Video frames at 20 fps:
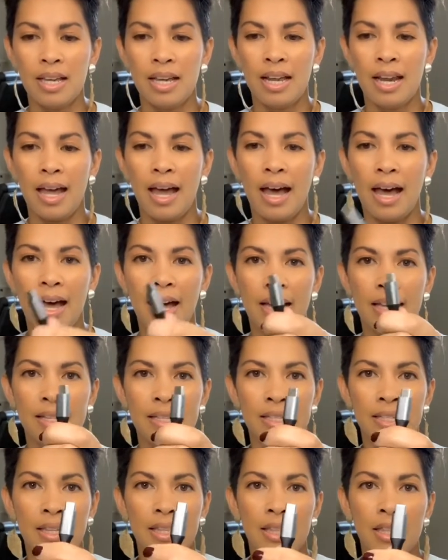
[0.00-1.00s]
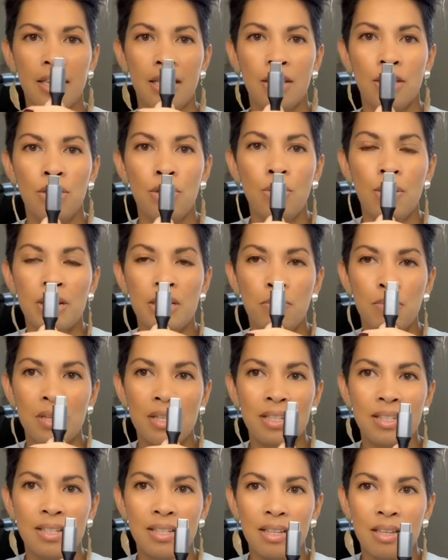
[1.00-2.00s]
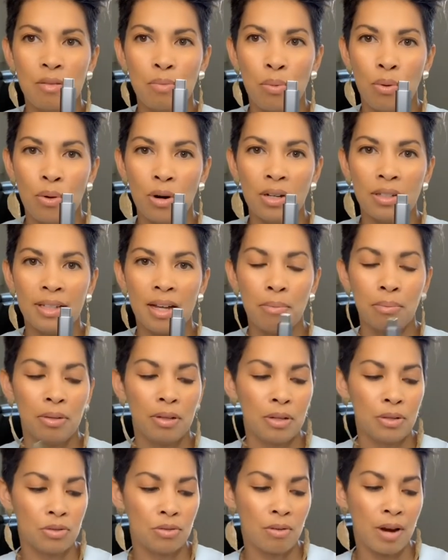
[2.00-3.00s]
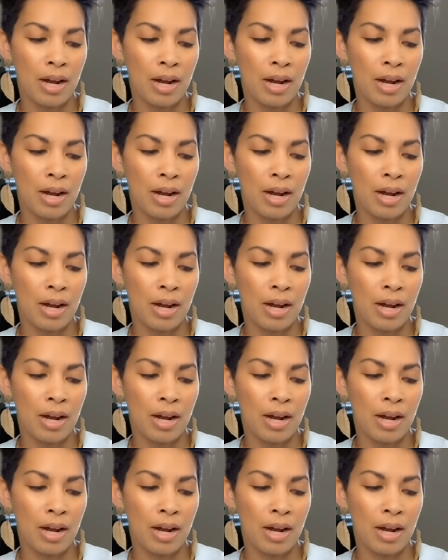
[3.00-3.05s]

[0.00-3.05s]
it has the USB-C port that plugs right